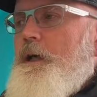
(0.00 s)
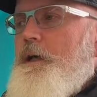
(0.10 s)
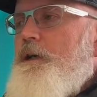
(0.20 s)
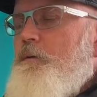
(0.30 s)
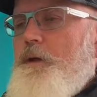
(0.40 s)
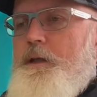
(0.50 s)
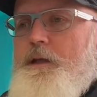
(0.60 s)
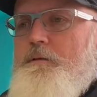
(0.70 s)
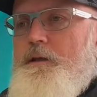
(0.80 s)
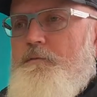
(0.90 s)

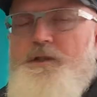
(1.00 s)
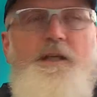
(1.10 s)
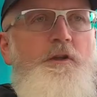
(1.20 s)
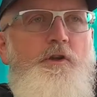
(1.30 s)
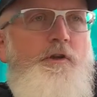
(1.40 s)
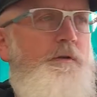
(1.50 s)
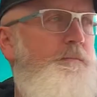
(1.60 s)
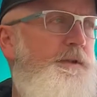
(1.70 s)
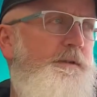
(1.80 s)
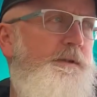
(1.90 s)
Equally, it was
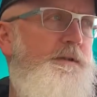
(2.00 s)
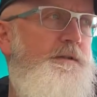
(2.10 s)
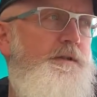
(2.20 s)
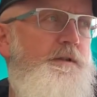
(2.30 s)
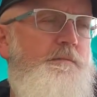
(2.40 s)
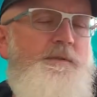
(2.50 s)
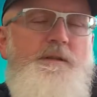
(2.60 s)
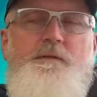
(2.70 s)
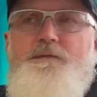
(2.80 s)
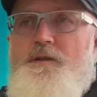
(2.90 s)
E-Cubed in terms
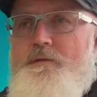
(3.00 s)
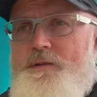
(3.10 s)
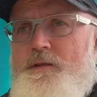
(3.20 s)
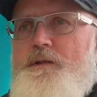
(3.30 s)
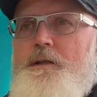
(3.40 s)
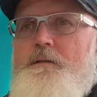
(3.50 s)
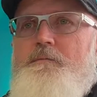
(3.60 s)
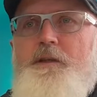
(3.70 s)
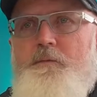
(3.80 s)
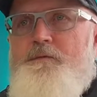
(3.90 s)
of services,
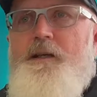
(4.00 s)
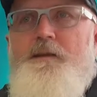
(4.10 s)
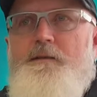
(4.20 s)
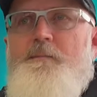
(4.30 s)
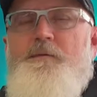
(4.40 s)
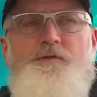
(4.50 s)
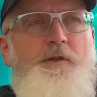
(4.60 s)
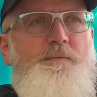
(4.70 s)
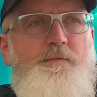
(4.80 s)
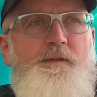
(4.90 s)
and we've done a number of
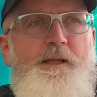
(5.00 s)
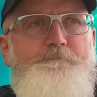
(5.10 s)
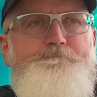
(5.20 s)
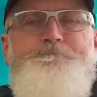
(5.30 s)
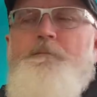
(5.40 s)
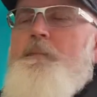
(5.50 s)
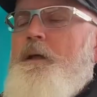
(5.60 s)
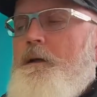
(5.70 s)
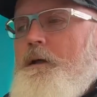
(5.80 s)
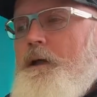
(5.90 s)
jobs with them,
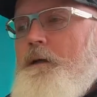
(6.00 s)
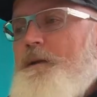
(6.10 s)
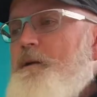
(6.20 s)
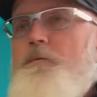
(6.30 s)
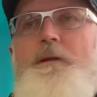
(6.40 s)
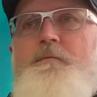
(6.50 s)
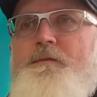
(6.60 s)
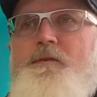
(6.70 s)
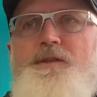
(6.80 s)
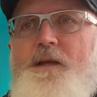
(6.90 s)
but equally
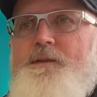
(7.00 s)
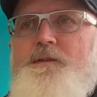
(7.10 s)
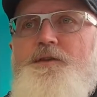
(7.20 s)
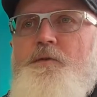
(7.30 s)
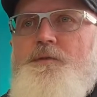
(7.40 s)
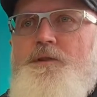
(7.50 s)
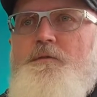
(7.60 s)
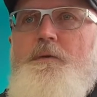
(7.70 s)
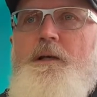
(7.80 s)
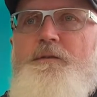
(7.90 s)
we've used other consultants
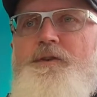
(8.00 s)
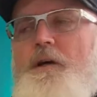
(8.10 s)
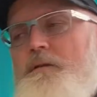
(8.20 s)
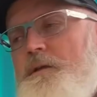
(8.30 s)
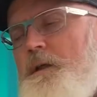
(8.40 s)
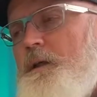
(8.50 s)
as well. So